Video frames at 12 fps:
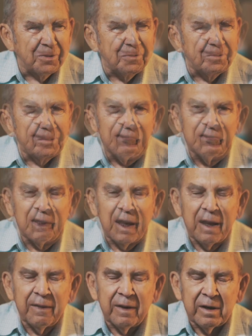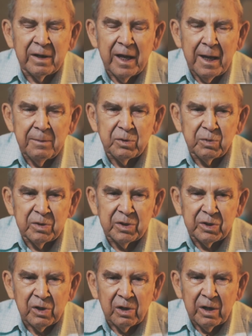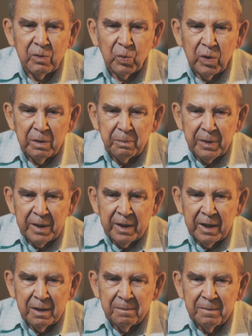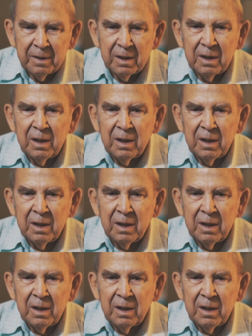And a lot of their games would start at 1 p.m.,